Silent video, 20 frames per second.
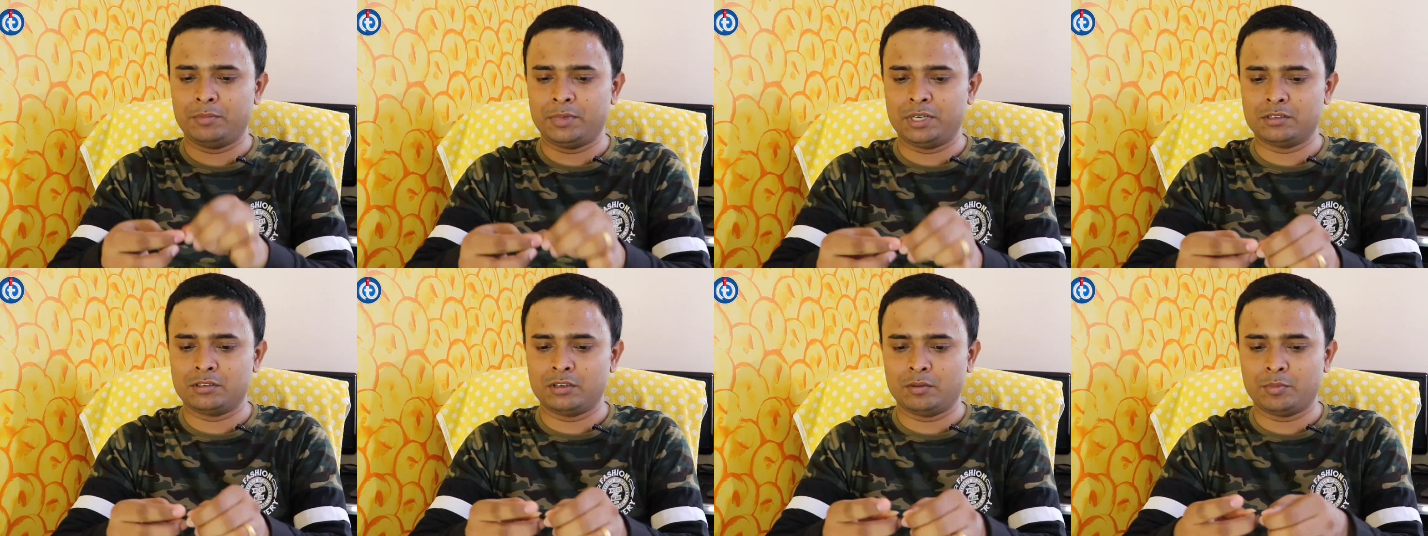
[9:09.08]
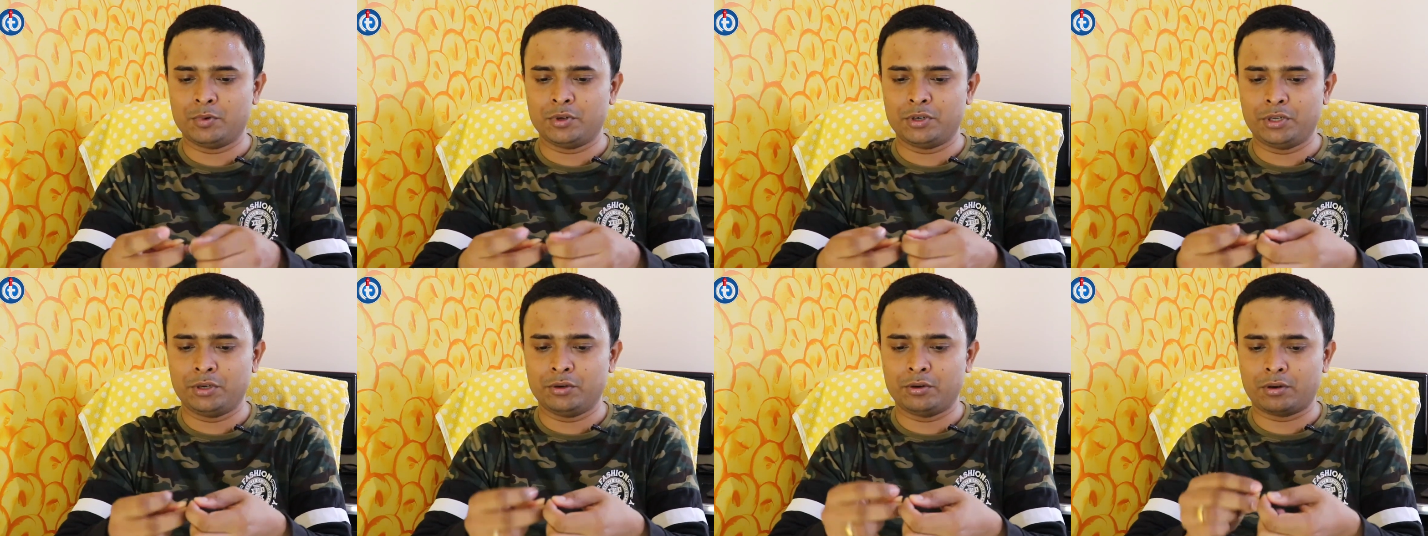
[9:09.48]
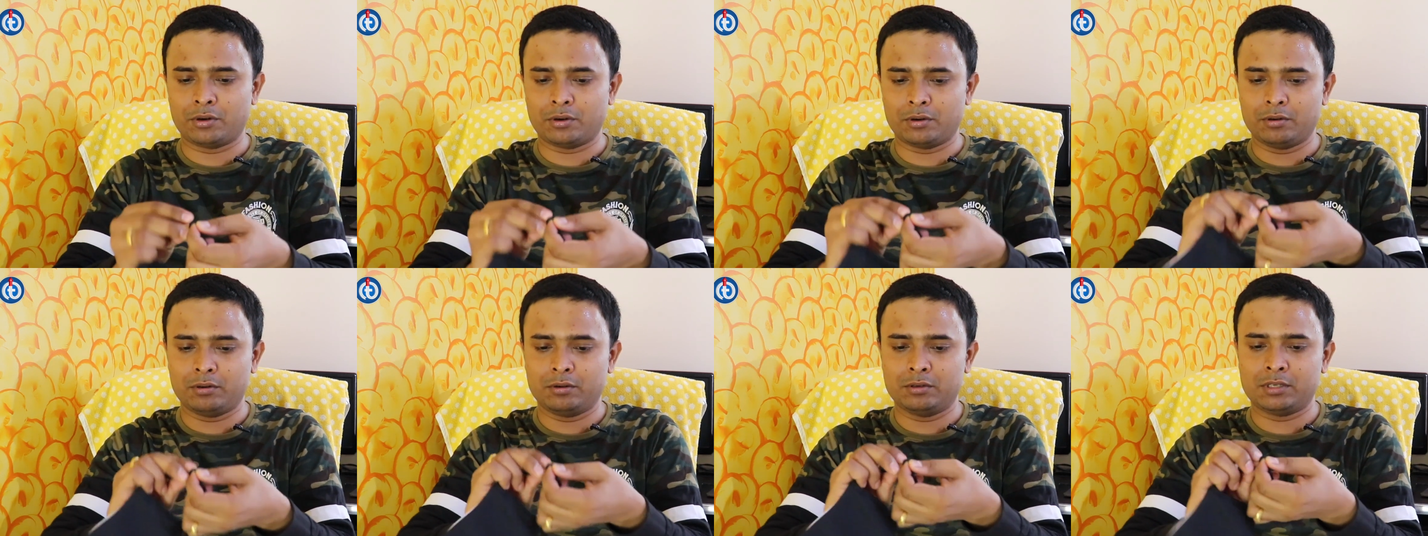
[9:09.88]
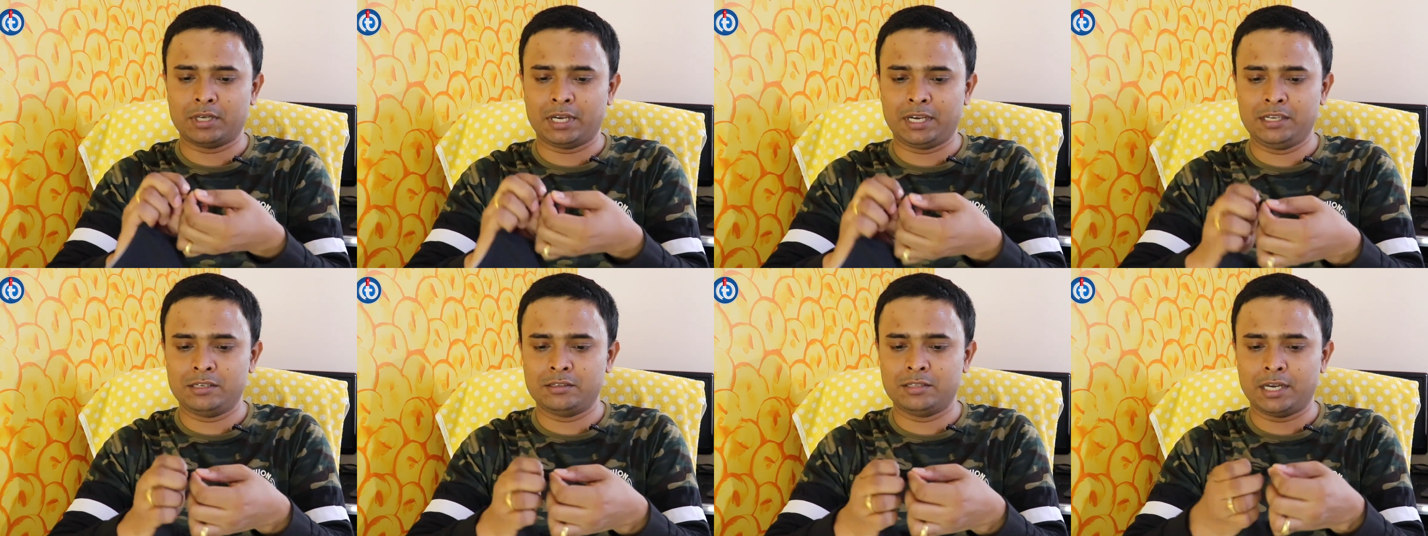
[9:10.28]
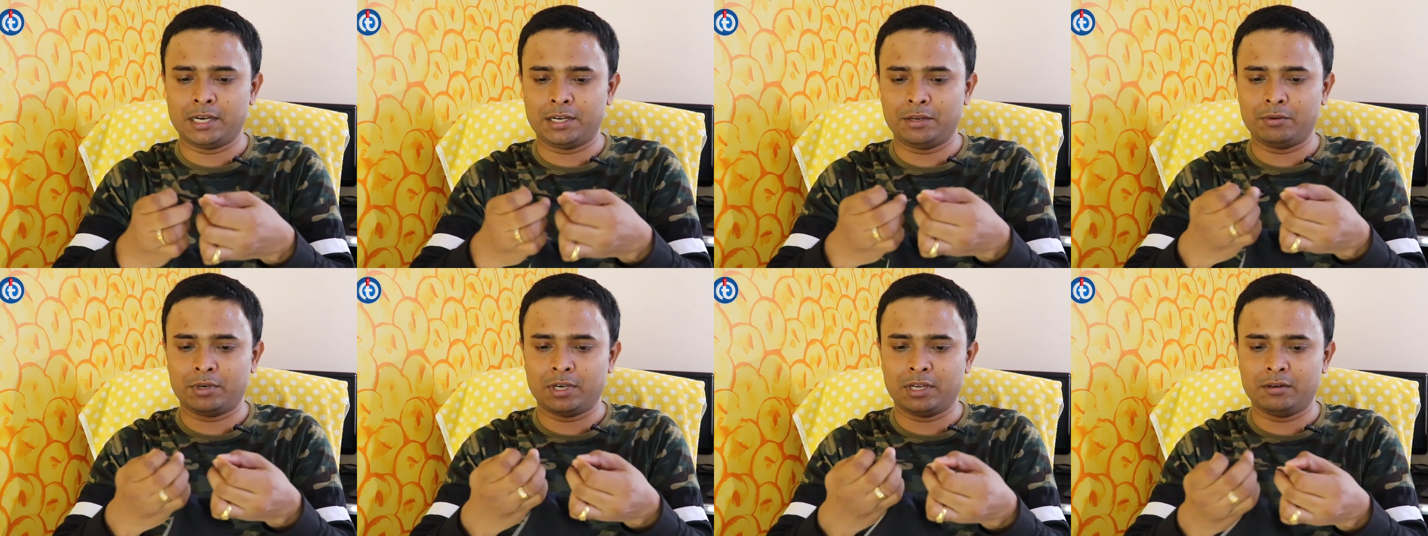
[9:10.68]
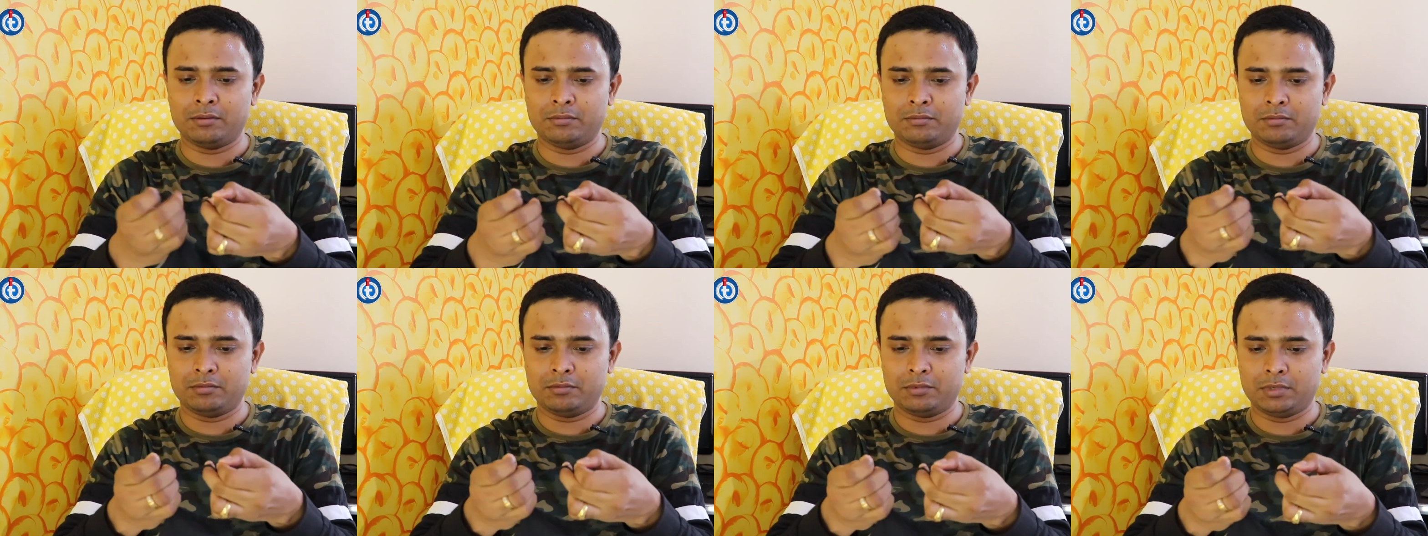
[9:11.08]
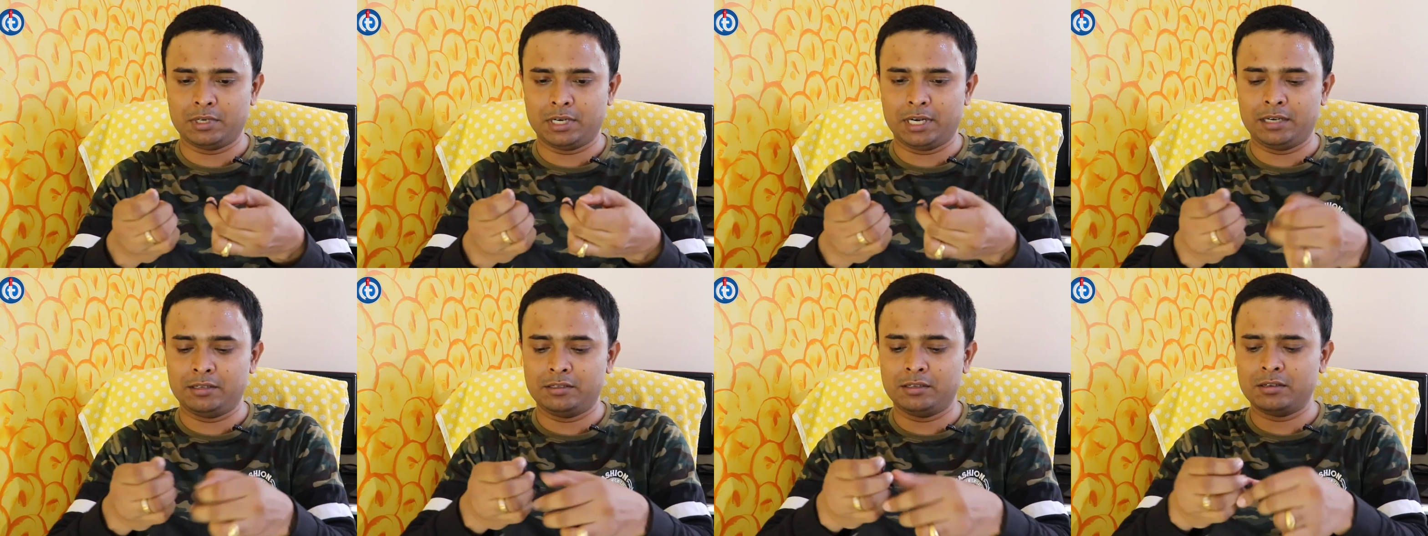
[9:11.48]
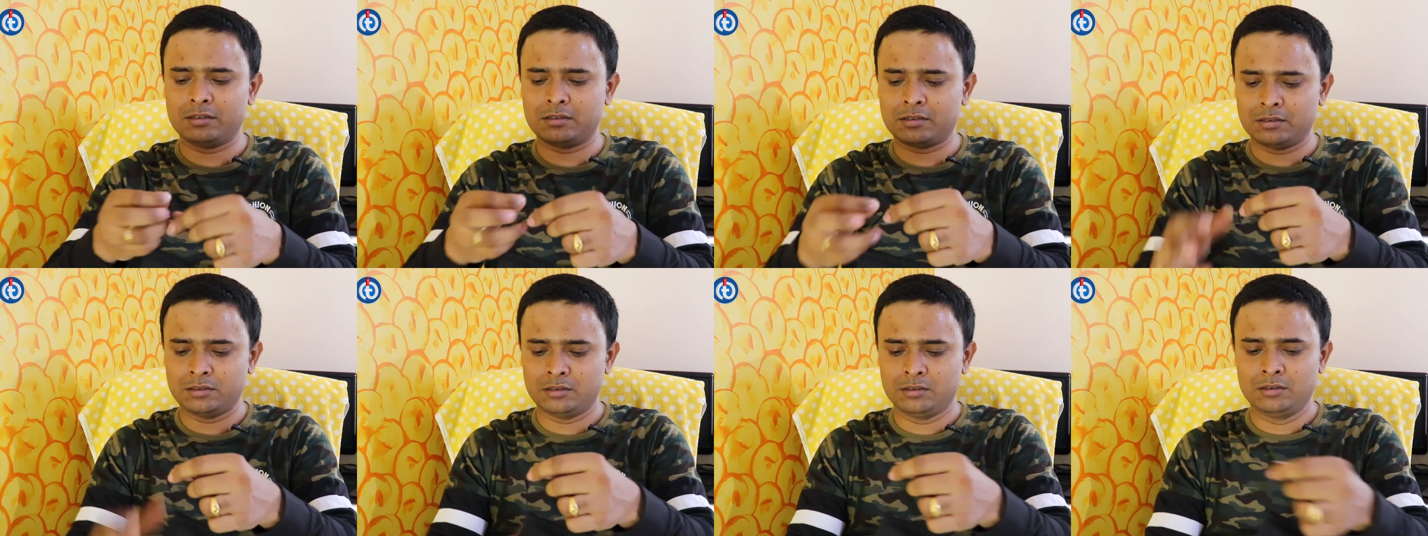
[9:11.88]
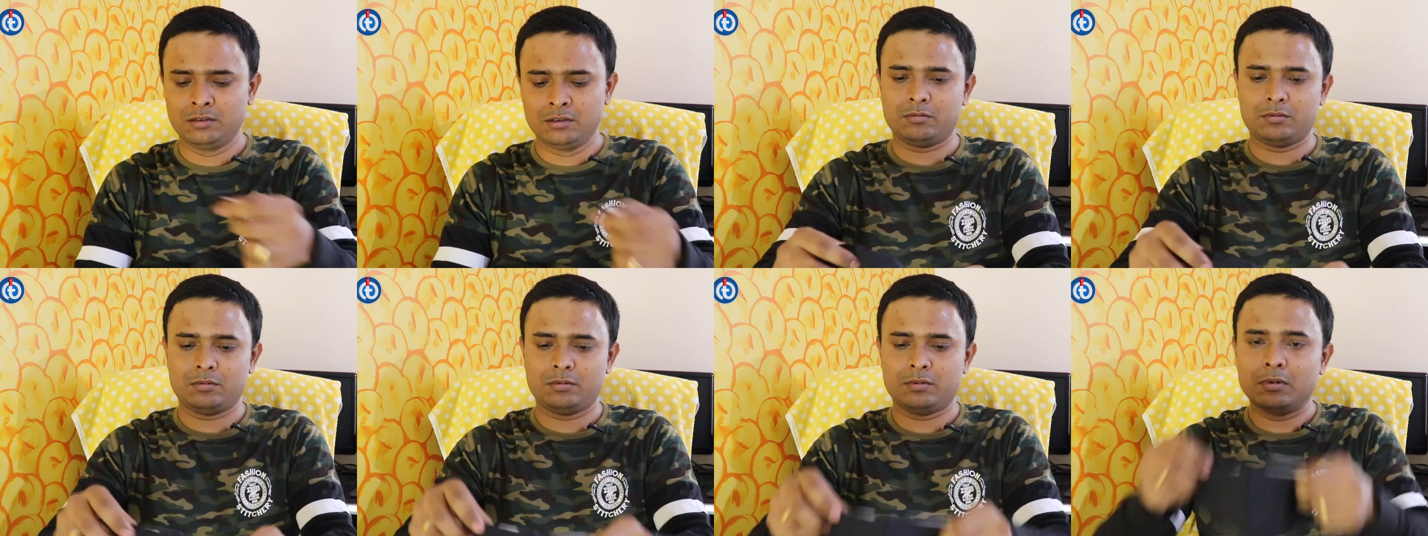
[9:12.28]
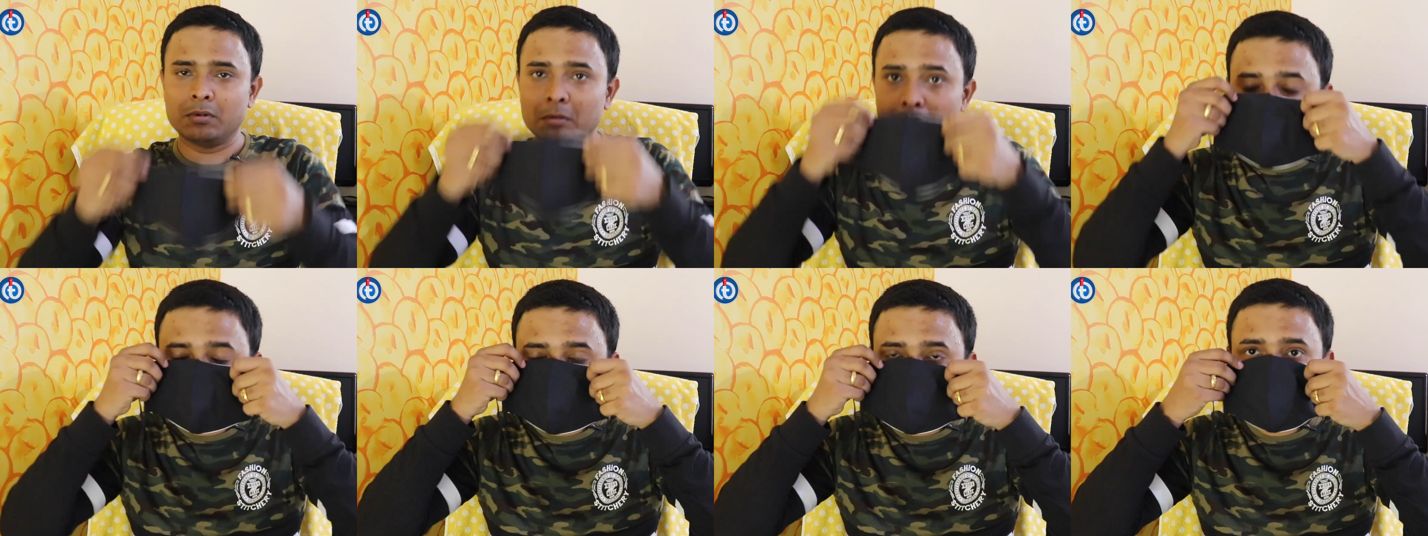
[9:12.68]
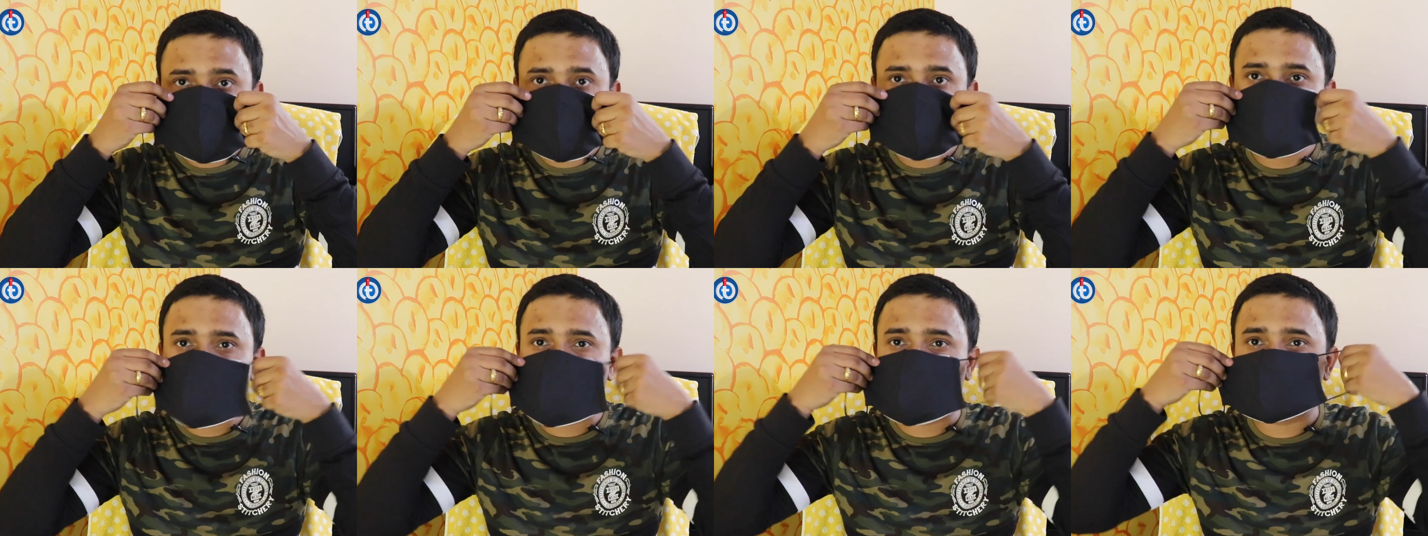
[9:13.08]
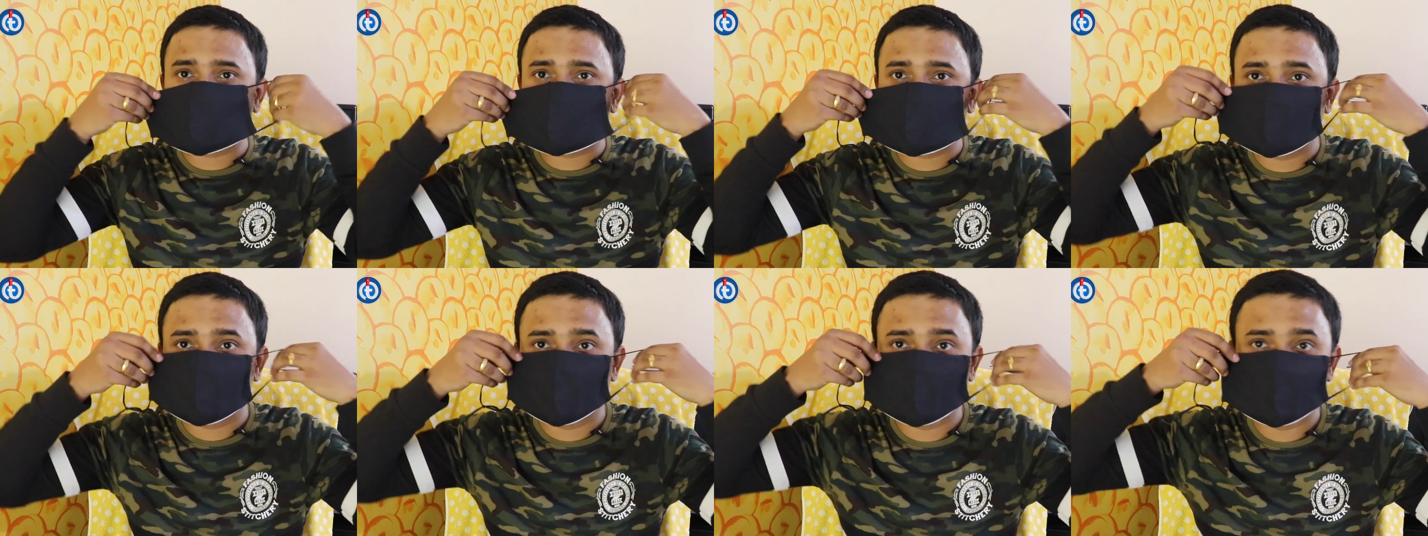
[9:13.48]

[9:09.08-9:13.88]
based upon your size that you can adjust. Let me put it.